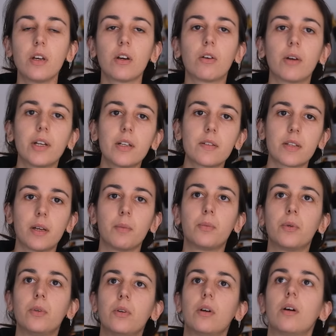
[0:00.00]
a great
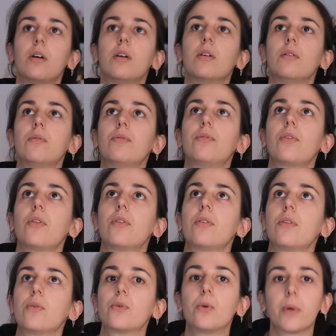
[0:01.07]
example of
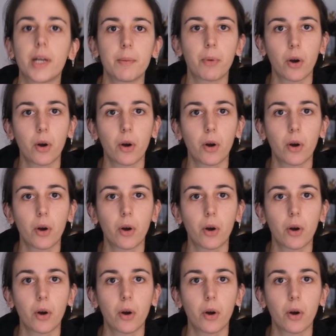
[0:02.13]
the great